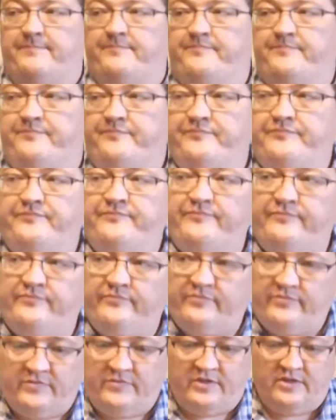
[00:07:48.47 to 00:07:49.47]
So
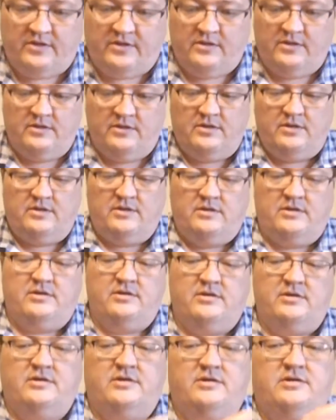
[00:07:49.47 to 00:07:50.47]
I'm
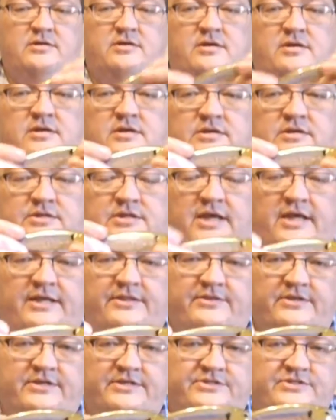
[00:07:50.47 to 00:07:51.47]
kind of
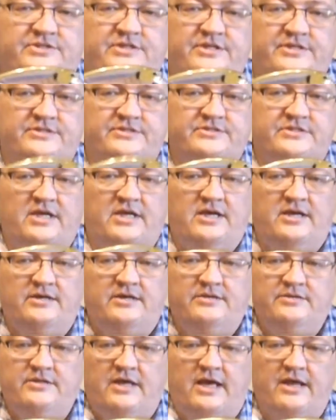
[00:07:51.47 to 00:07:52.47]
being a convert on
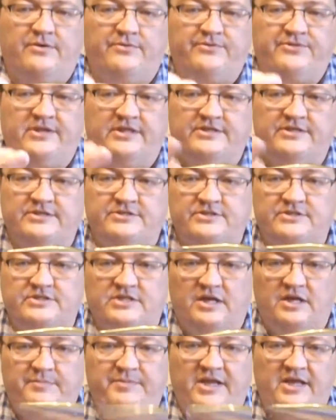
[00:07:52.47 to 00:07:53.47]
these.
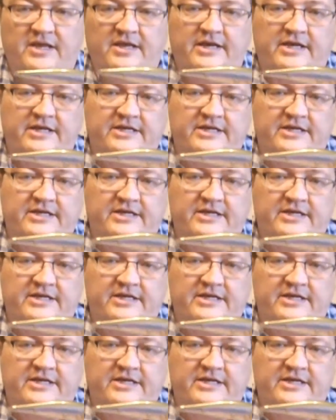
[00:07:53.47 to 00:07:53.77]
Um,